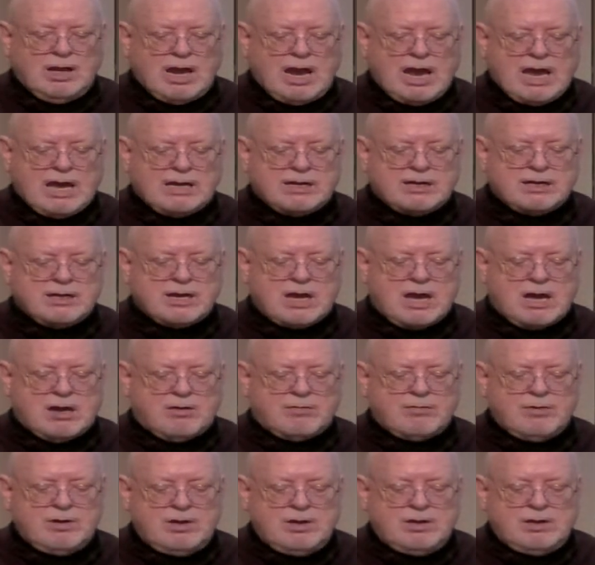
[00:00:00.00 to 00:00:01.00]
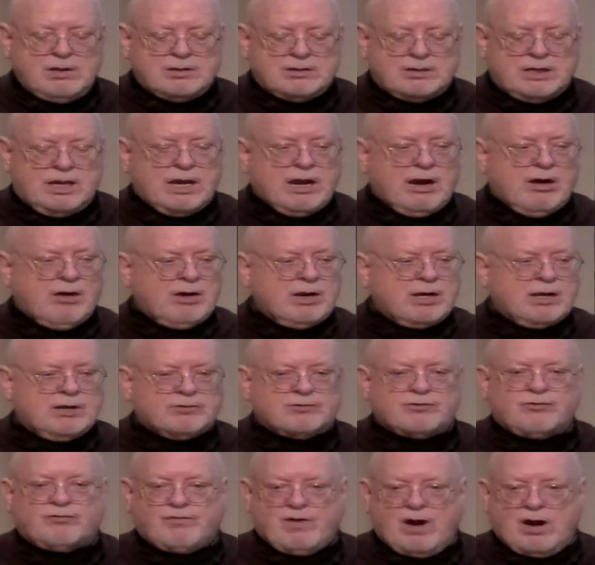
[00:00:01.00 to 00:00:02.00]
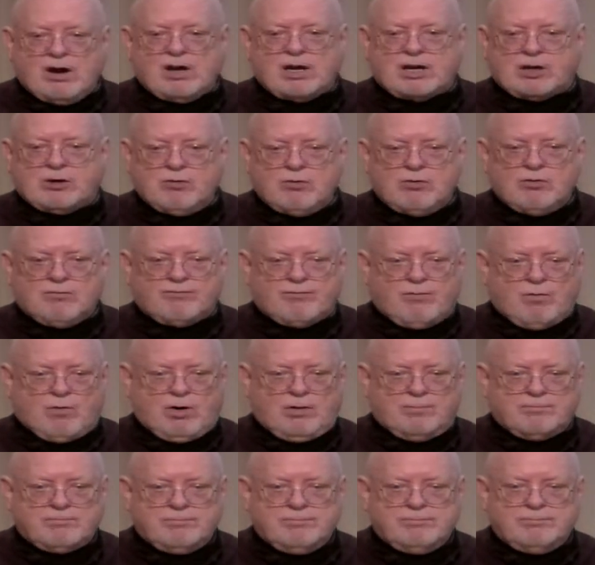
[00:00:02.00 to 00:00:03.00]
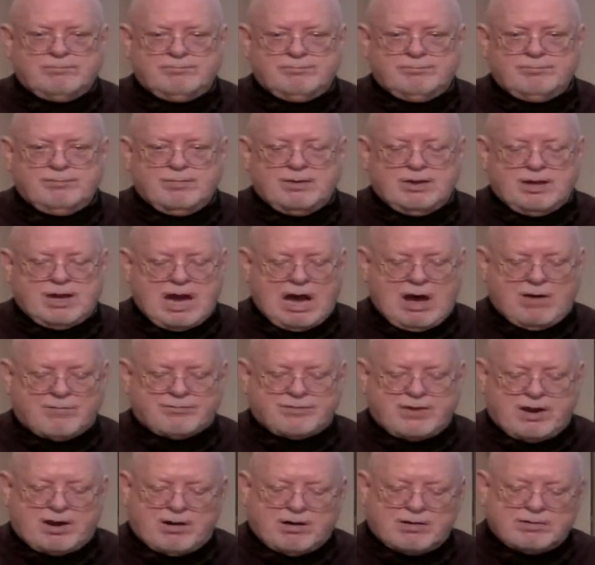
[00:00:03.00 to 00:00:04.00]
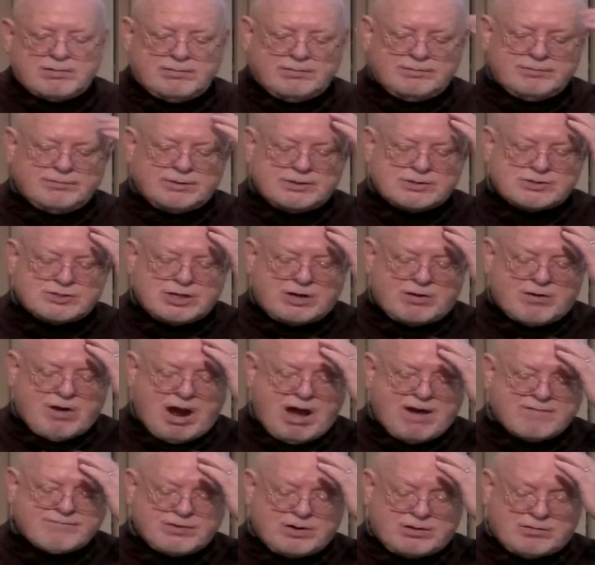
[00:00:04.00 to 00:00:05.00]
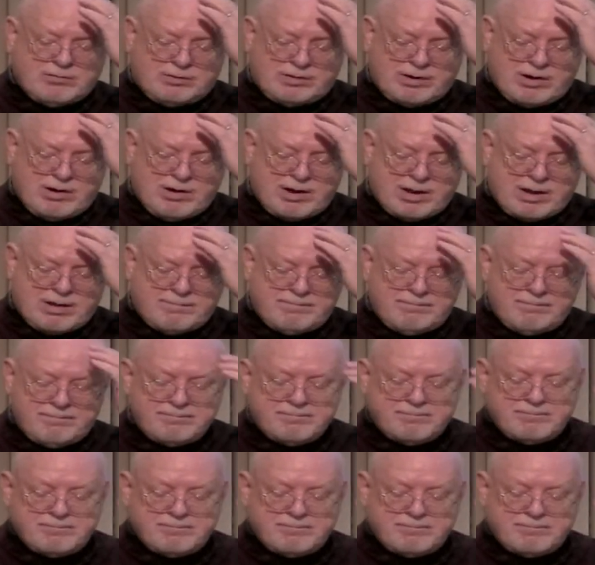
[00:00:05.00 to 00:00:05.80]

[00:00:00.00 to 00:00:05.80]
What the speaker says: And the area is fairly uniform out there, the geographical area.